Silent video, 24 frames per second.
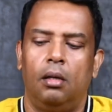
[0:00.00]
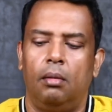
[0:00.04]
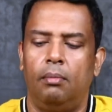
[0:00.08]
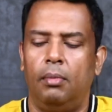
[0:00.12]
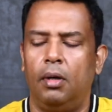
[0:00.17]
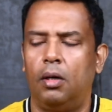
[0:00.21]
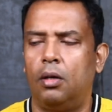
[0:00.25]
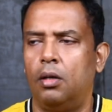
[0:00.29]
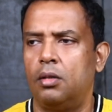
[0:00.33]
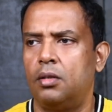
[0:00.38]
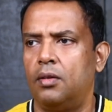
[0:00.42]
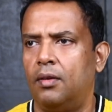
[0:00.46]

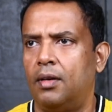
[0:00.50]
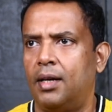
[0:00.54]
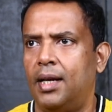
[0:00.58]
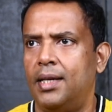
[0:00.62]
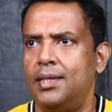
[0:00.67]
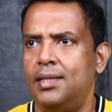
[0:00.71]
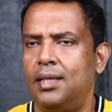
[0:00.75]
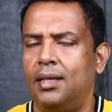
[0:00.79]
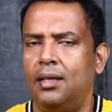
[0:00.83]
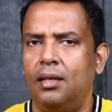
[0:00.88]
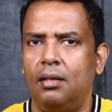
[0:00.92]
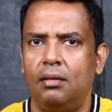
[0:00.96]
Because of the
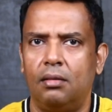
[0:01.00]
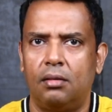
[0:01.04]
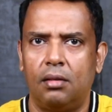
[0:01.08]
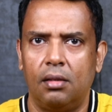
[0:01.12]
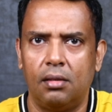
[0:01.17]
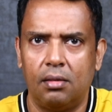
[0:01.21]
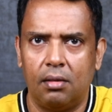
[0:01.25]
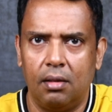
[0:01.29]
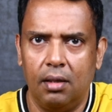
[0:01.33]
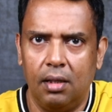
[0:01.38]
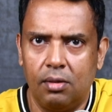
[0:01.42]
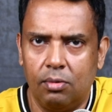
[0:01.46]
rising
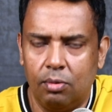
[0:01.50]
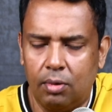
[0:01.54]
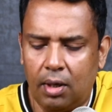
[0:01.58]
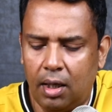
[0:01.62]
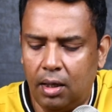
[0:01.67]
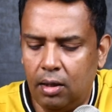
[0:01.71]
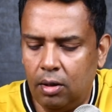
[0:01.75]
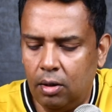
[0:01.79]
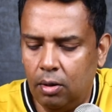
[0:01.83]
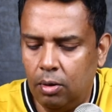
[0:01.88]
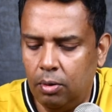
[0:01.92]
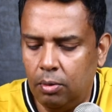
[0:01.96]
interest rates
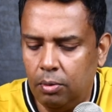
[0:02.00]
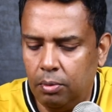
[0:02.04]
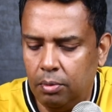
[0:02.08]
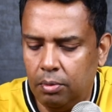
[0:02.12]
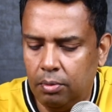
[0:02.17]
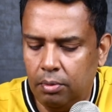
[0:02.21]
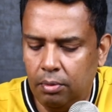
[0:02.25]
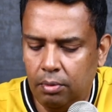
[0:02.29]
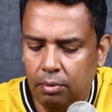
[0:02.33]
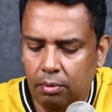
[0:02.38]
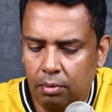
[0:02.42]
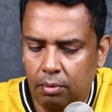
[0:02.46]
right now,
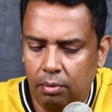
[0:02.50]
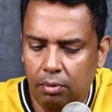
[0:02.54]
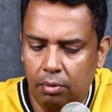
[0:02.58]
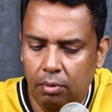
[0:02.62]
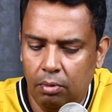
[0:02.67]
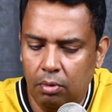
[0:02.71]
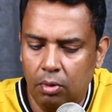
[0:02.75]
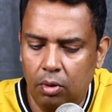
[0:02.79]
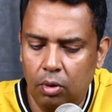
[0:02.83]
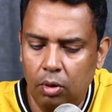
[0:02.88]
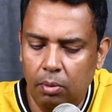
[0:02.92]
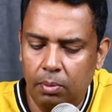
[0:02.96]

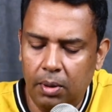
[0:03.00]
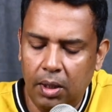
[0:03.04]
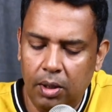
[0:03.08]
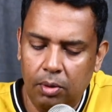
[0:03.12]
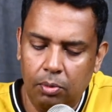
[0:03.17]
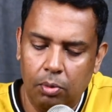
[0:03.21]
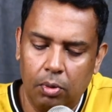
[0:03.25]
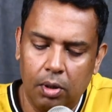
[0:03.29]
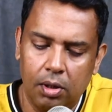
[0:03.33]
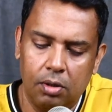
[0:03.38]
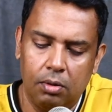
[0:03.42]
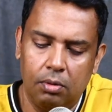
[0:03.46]

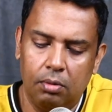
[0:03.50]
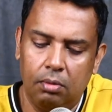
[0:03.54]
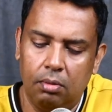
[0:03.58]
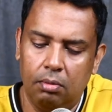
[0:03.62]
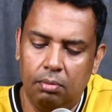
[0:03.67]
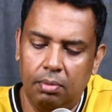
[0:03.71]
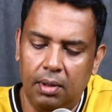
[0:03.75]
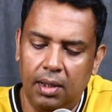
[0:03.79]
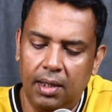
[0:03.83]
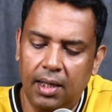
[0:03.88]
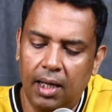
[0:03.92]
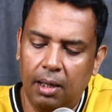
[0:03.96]
globally what's
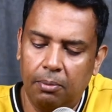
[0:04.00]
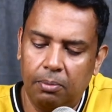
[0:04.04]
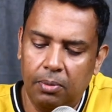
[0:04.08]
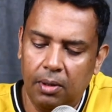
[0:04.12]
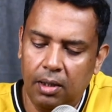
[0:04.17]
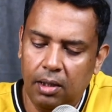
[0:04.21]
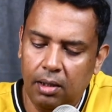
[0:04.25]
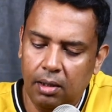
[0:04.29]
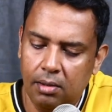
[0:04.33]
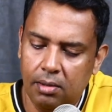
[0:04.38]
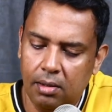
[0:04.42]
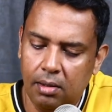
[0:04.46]
been
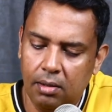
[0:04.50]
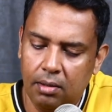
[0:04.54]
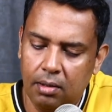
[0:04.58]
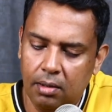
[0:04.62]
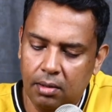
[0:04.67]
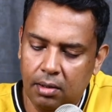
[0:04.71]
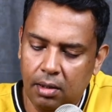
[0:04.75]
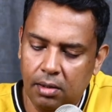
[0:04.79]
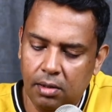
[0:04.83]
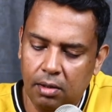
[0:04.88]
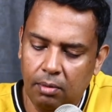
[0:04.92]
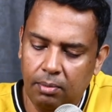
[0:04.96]
happening is
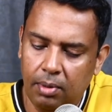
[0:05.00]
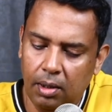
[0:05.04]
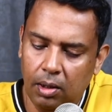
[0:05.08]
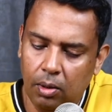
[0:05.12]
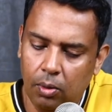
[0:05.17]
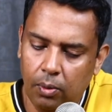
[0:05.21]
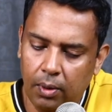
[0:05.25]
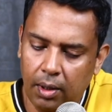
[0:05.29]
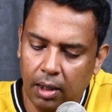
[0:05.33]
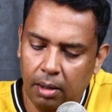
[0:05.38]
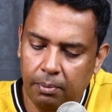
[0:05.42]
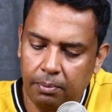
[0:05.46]
interest rates have been
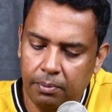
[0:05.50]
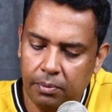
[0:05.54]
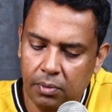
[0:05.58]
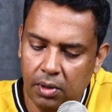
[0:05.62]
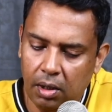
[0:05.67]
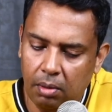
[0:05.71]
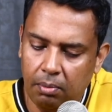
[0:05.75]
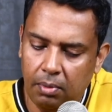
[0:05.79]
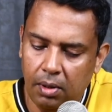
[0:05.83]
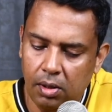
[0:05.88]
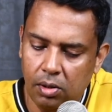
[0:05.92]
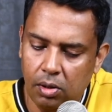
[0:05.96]
going up.
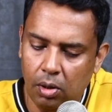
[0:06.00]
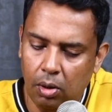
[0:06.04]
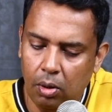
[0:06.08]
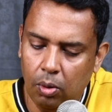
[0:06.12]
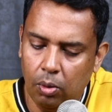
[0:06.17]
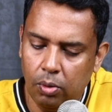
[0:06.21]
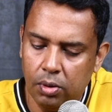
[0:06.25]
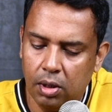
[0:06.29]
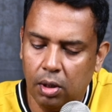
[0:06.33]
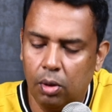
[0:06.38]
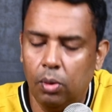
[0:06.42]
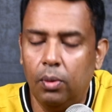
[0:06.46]
That means your
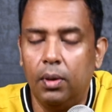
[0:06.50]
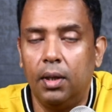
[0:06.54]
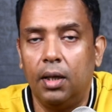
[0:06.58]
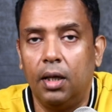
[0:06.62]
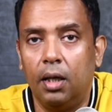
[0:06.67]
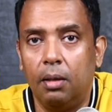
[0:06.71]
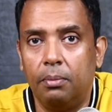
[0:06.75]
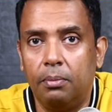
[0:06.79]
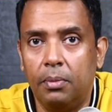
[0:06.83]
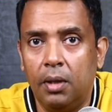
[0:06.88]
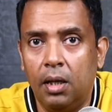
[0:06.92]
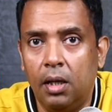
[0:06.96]
loans are
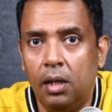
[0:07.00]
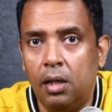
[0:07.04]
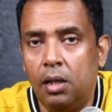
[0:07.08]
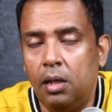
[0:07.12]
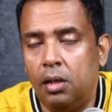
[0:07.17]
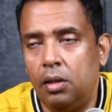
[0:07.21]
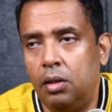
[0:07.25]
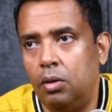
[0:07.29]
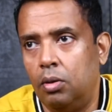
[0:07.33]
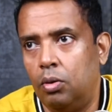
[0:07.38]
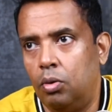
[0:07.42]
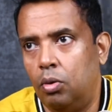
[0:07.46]
going up,
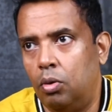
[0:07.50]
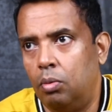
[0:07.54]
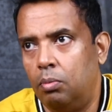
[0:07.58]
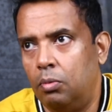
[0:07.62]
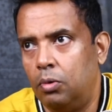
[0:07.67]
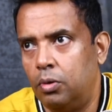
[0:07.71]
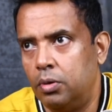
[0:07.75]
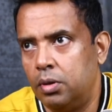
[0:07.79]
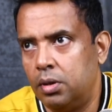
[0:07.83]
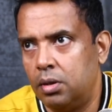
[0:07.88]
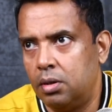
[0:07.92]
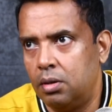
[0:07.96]
your
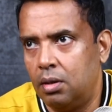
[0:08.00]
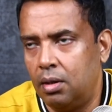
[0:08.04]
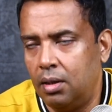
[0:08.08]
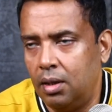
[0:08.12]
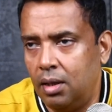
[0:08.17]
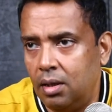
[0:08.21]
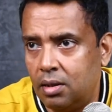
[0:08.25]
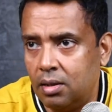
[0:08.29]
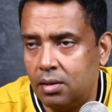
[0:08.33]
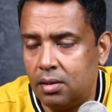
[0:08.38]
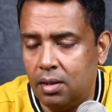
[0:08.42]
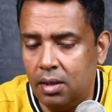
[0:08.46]
home loan
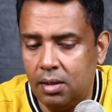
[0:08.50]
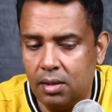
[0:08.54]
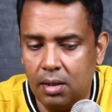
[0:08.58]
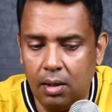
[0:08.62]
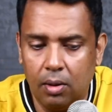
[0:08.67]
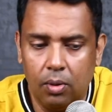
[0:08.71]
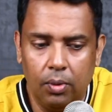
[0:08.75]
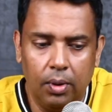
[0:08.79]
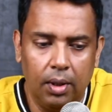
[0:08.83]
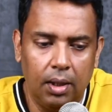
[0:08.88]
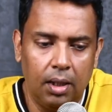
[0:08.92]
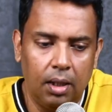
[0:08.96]
interest rates
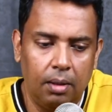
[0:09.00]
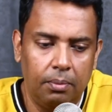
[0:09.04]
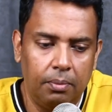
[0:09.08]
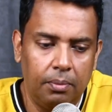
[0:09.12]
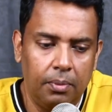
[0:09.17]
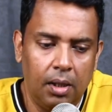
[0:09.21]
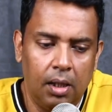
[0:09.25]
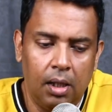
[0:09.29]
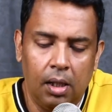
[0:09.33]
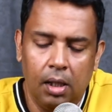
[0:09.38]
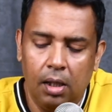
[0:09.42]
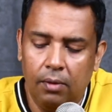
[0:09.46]
are going up.
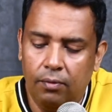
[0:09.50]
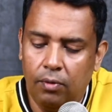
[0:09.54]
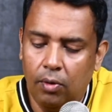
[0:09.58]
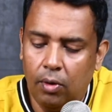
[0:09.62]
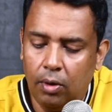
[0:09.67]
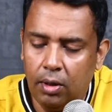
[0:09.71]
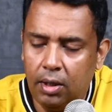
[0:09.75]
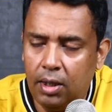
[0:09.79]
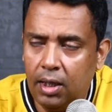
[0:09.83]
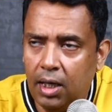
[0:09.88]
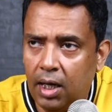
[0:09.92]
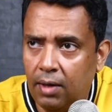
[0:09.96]
If
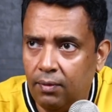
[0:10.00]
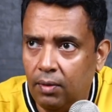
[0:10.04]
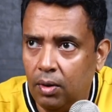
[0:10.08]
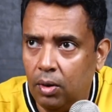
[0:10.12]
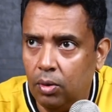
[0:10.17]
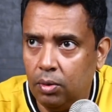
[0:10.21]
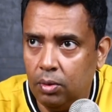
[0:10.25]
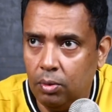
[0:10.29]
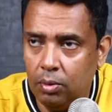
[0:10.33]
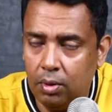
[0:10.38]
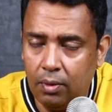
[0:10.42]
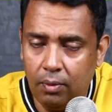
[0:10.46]
you already have a
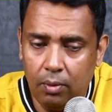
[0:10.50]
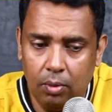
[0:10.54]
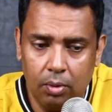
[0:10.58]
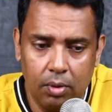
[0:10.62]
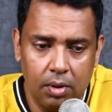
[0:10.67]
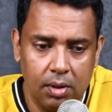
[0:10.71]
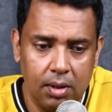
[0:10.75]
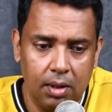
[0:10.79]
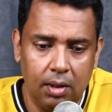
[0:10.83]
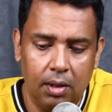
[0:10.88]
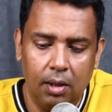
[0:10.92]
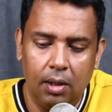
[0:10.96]
loan, you would have
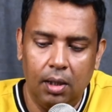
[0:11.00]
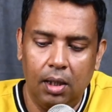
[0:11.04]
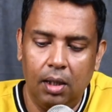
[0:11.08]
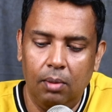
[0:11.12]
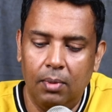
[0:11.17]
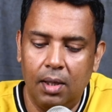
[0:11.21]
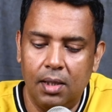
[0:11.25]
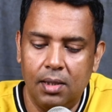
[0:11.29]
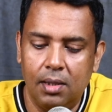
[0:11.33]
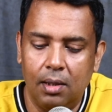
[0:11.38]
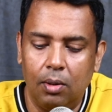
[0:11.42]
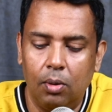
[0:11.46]
noticed that your
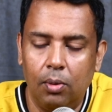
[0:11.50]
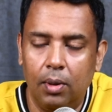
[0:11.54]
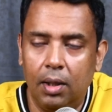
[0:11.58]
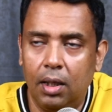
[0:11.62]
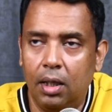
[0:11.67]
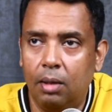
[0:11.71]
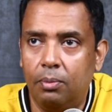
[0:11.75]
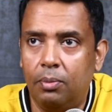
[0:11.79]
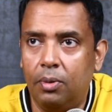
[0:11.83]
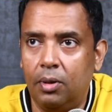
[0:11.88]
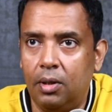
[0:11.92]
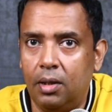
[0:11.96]
EMIs are
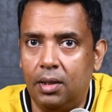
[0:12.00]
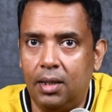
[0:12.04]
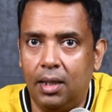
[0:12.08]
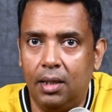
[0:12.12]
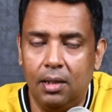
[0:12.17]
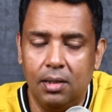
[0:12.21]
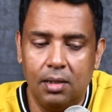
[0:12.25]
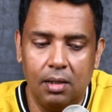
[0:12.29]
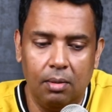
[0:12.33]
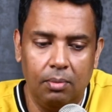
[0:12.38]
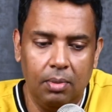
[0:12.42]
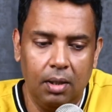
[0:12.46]
going up or your
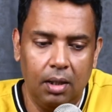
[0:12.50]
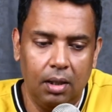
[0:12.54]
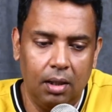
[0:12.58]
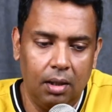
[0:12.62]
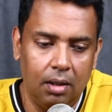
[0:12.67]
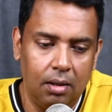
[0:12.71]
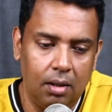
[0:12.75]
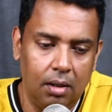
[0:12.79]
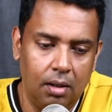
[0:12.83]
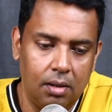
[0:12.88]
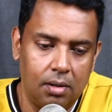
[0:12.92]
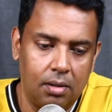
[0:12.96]
tenors are being
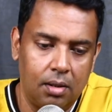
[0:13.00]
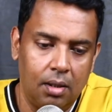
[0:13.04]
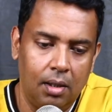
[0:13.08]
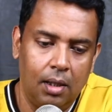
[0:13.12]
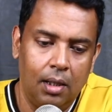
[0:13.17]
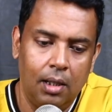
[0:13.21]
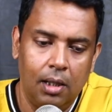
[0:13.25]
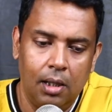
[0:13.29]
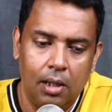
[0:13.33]
increased.